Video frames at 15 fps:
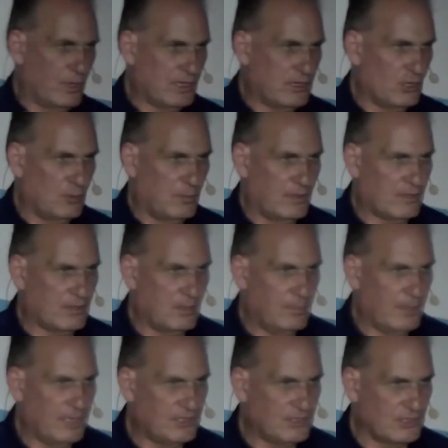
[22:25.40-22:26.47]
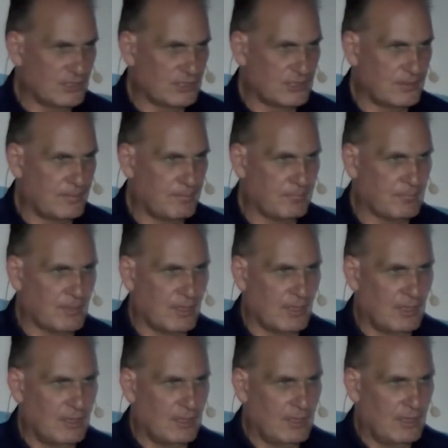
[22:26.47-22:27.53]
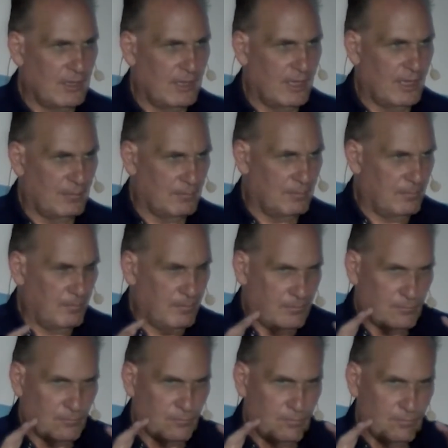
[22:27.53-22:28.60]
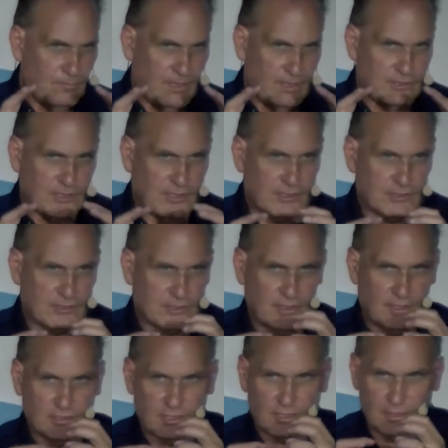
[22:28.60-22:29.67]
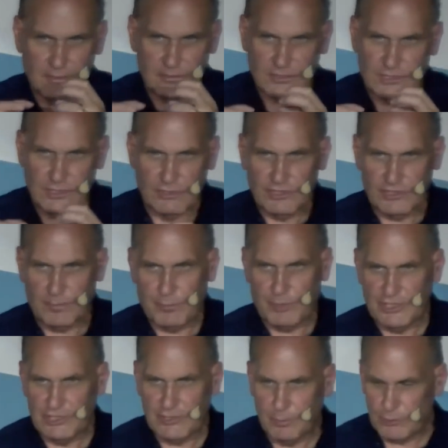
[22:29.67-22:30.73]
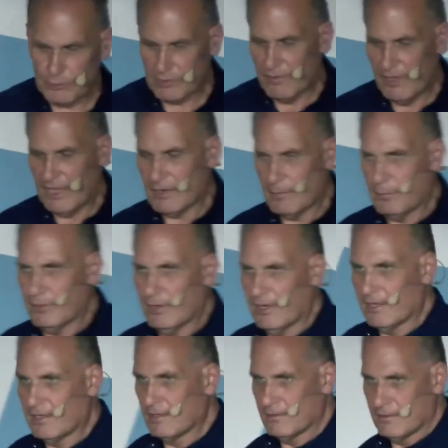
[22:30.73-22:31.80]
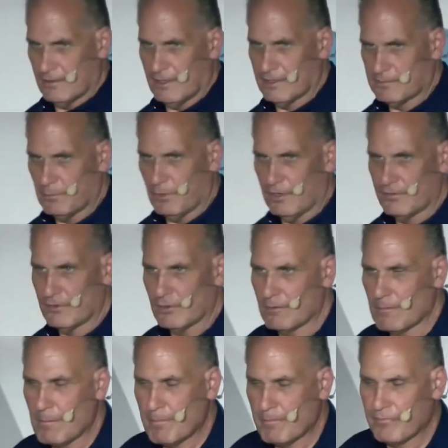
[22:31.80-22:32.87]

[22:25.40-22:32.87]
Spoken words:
weekly, or monthly basis. And it's a series of principles of how to pray. That's my view.